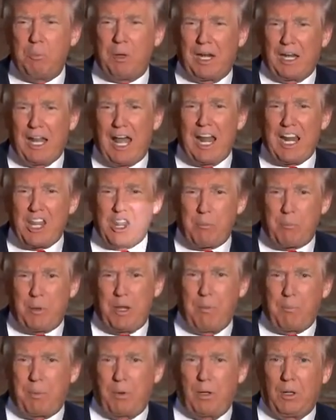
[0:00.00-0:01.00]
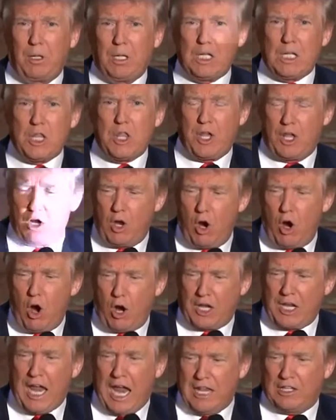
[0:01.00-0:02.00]
But a lot of the people that
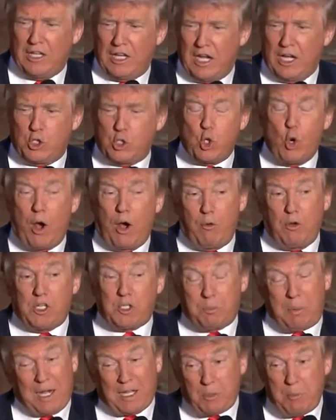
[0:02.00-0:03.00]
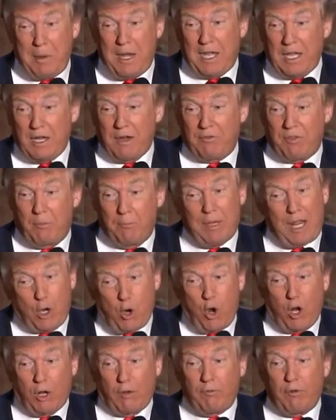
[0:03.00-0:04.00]
are candidates, who I respect many of them,
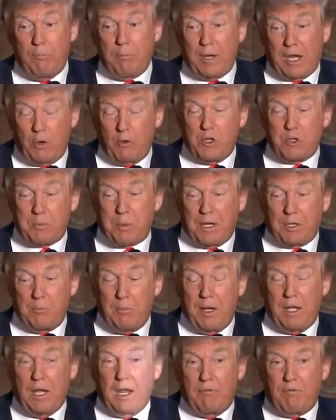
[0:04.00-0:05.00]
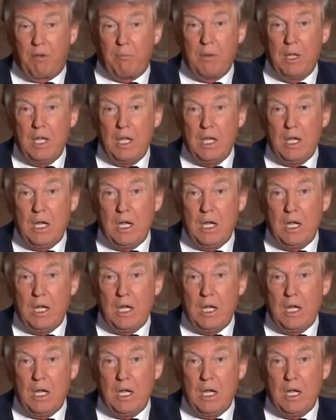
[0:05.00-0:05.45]
not all of them, but I respect many of them,